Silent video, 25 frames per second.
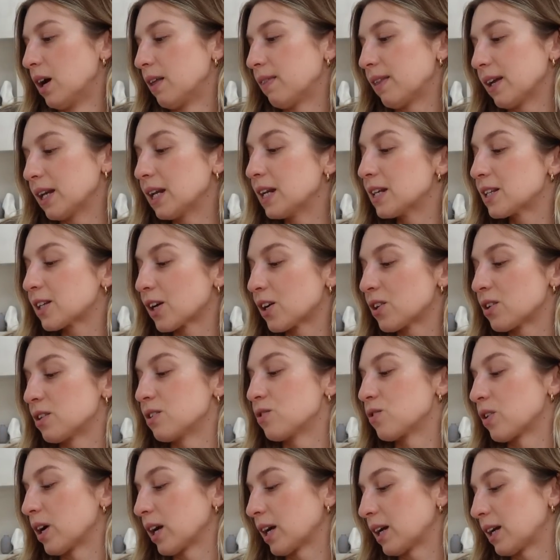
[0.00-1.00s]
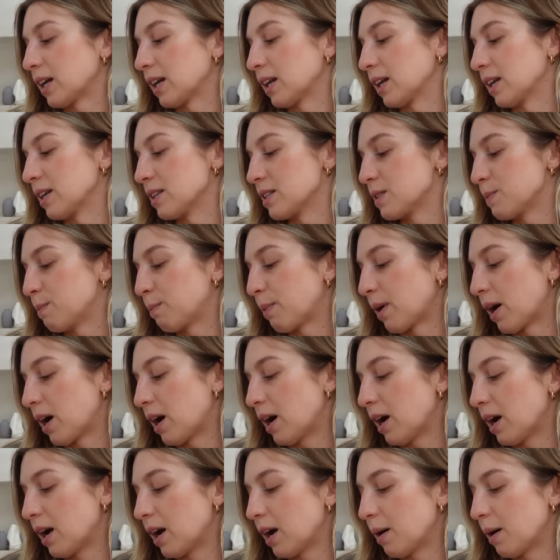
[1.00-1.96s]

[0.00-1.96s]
They need to go to the dry cleaners, but